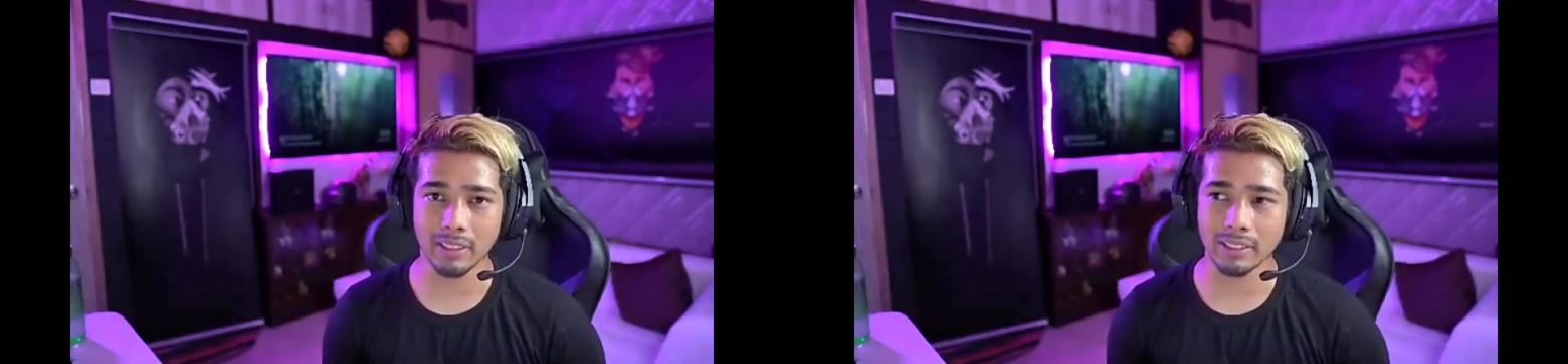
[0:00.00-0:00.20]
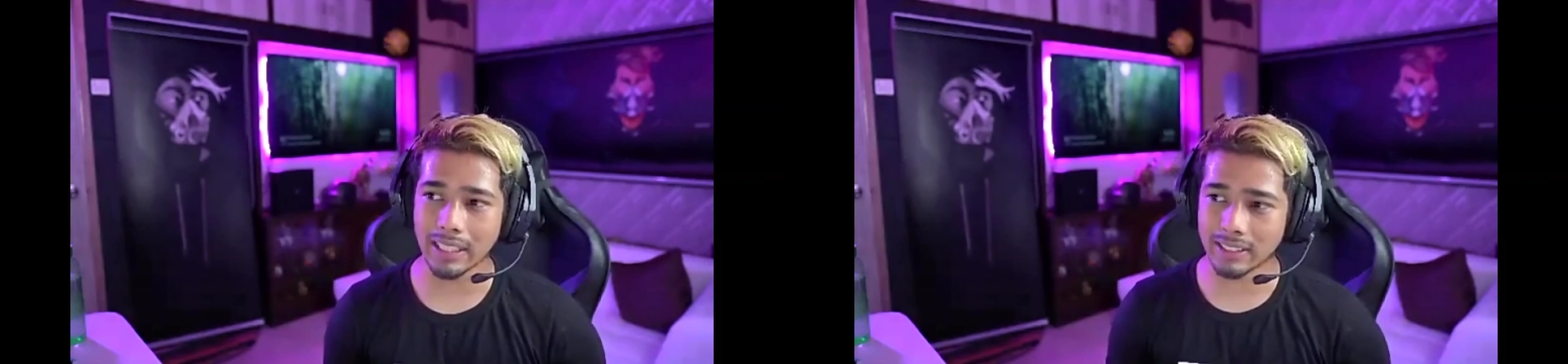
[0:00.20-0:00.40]

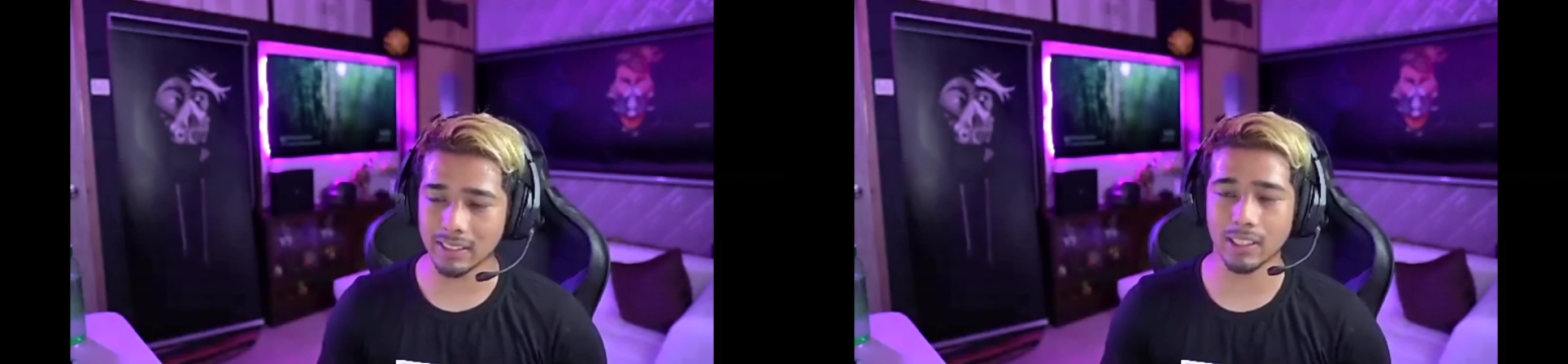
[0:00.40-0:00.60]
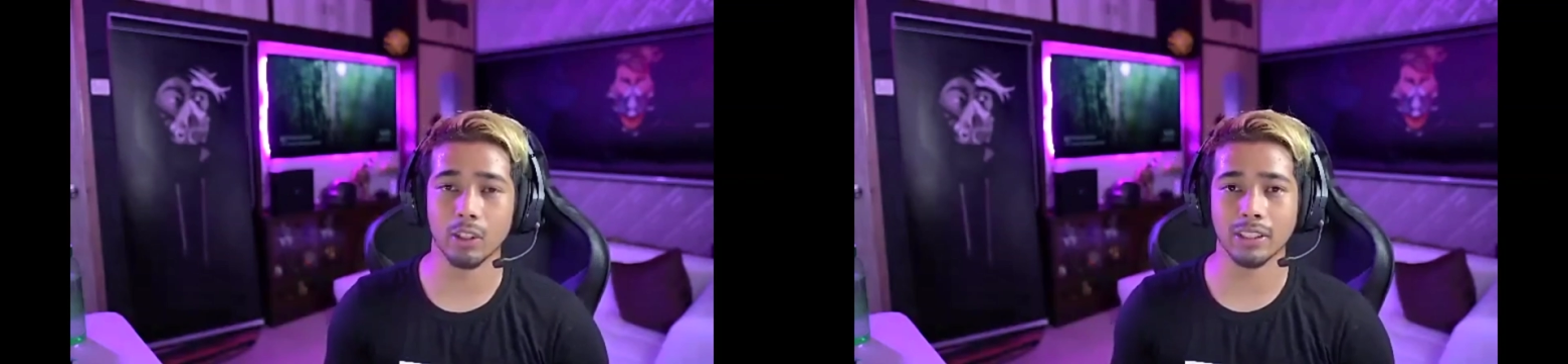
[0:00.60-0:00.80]
That's
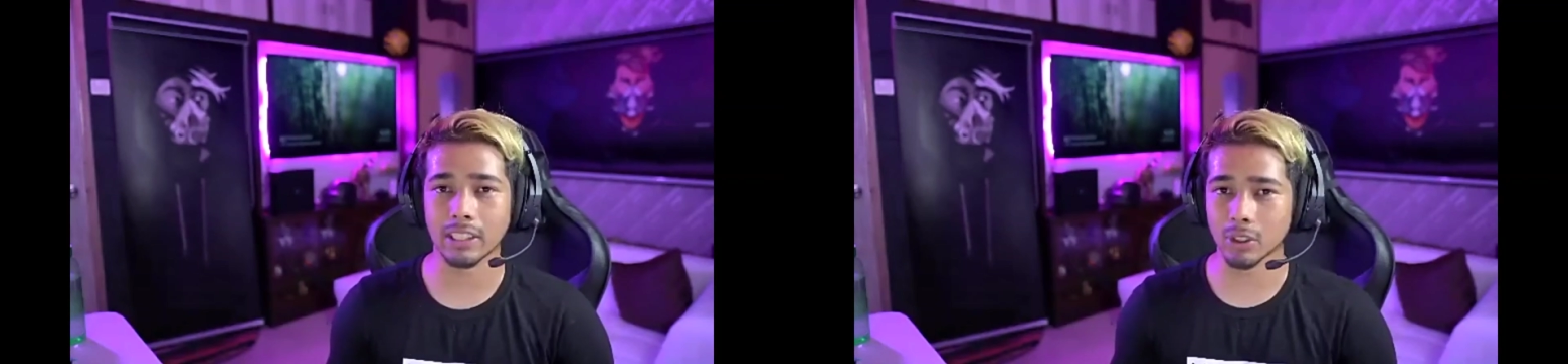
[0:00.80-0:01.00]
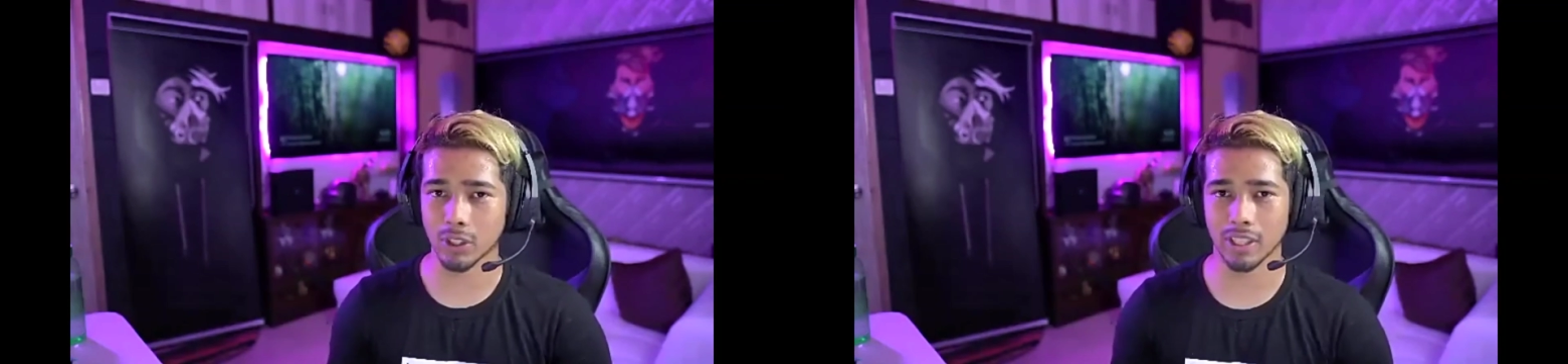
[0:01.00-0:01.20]
okay.
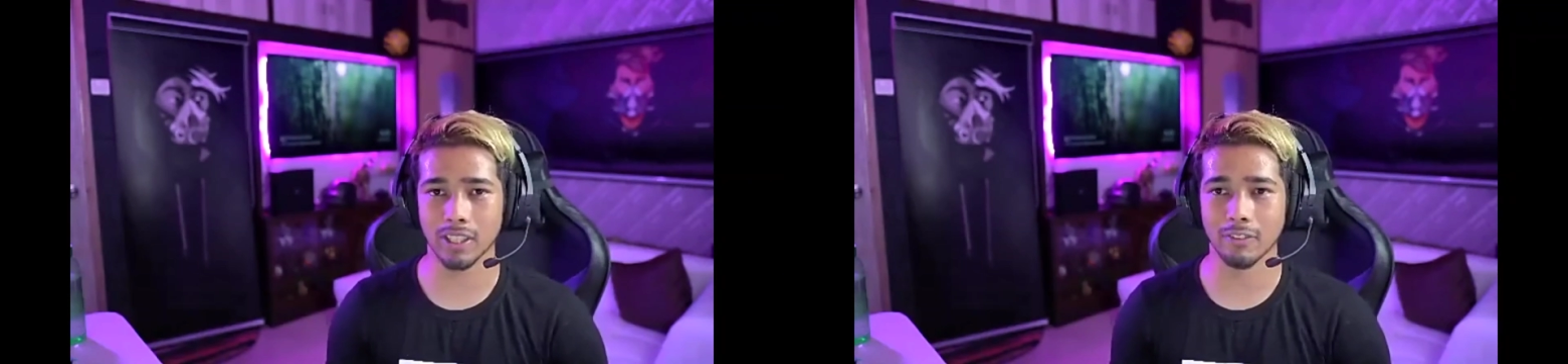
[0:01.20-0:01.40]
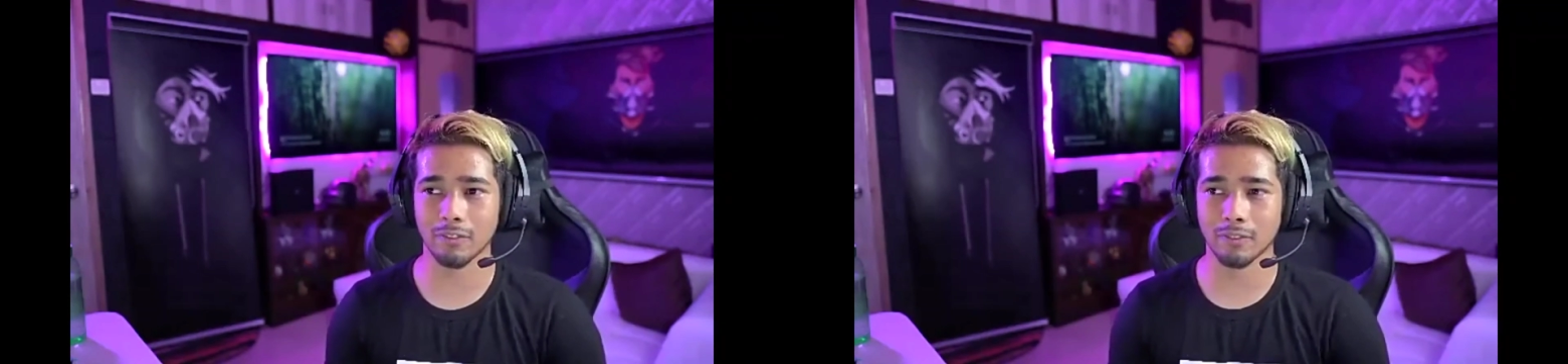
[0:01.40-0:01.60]
That's okay
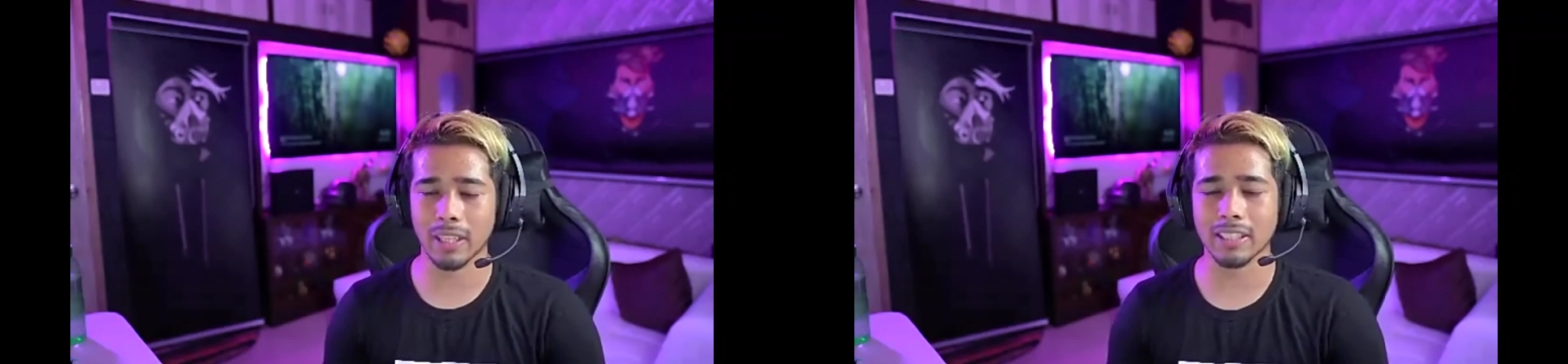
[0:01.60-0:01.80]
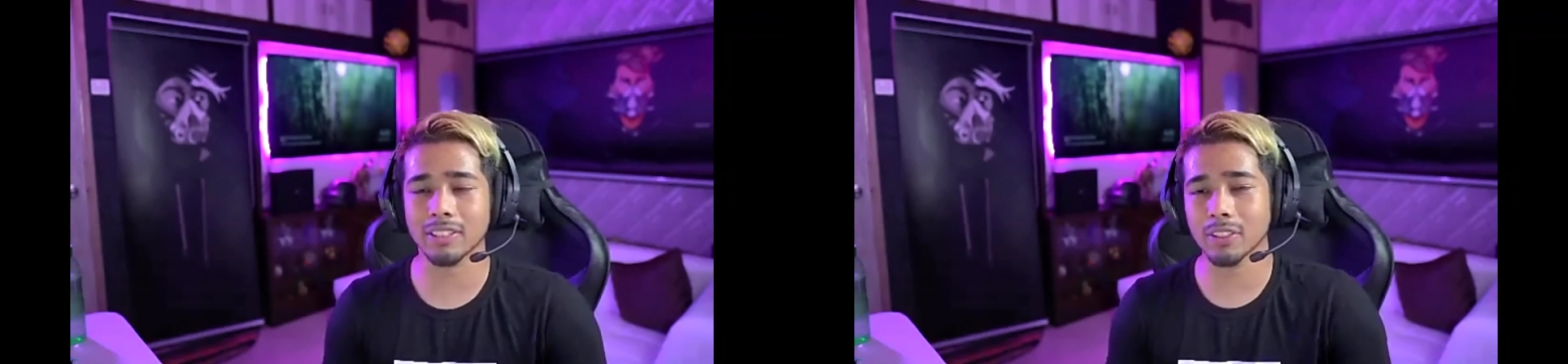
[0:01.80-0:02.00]
if
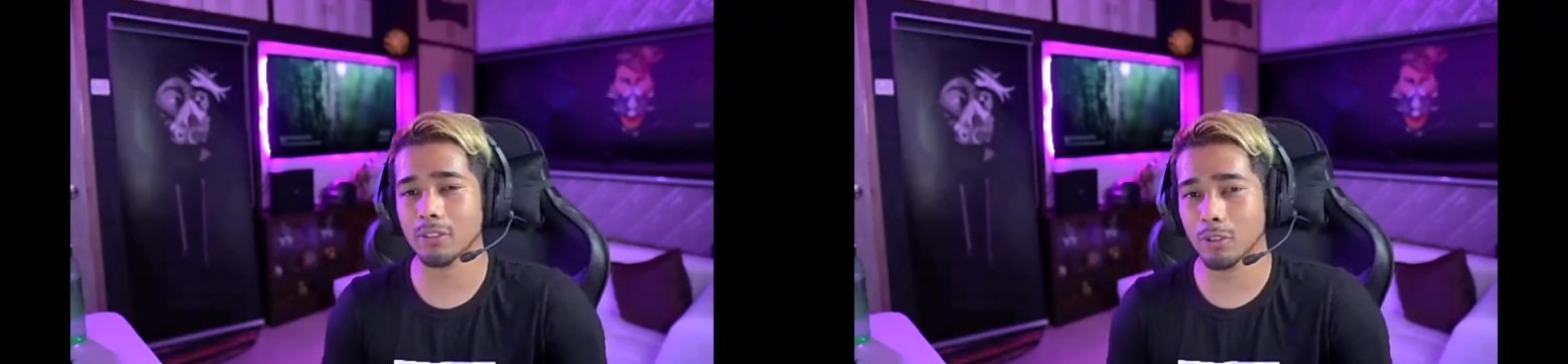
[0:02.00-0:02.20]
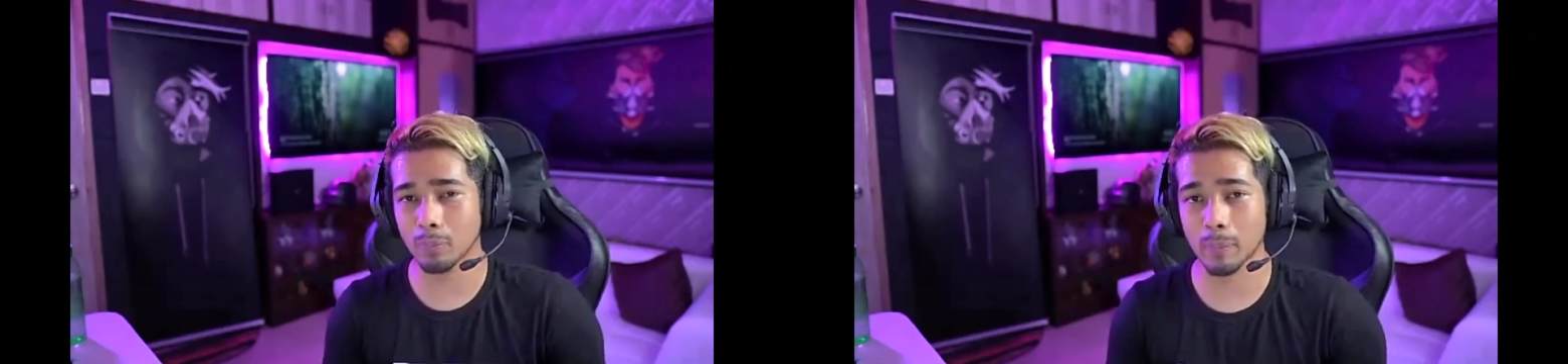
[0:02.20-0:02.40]
like 3 or
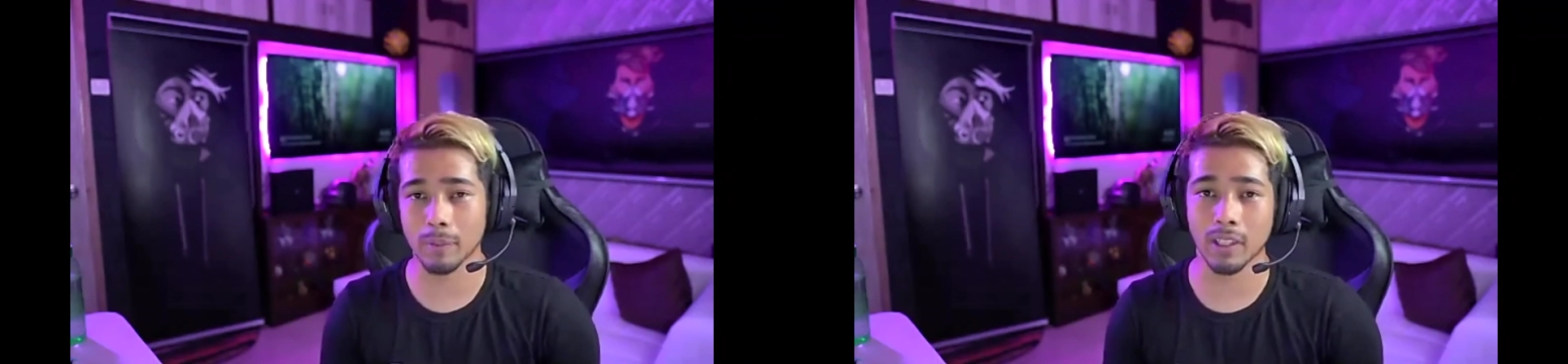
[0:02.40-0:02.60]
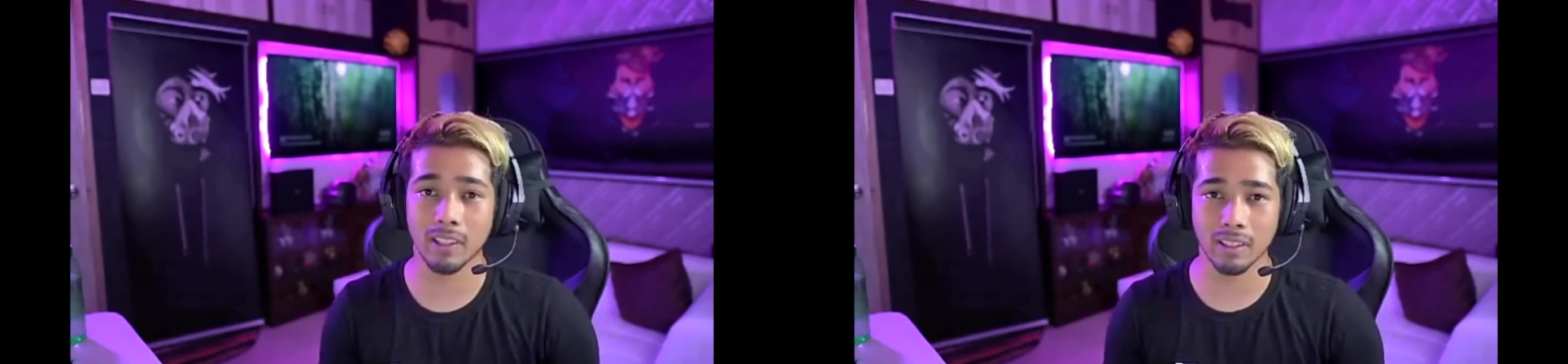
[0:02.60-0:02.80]
4
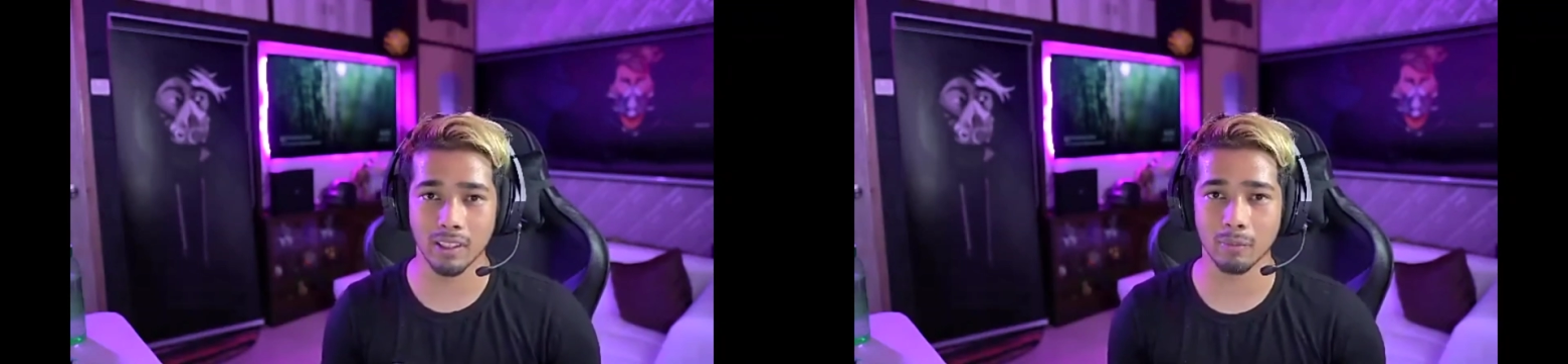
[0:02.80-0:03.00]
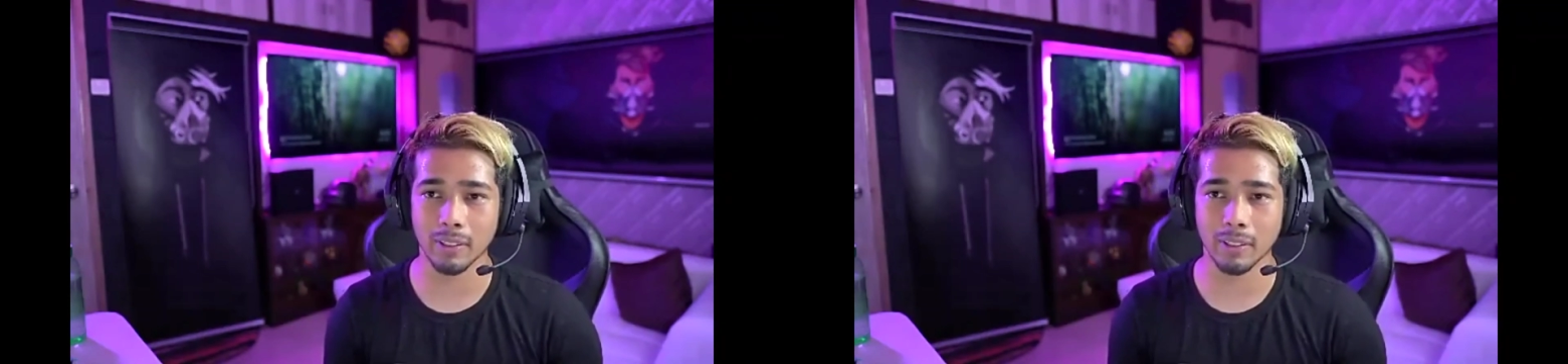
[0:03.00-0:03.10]
people are around.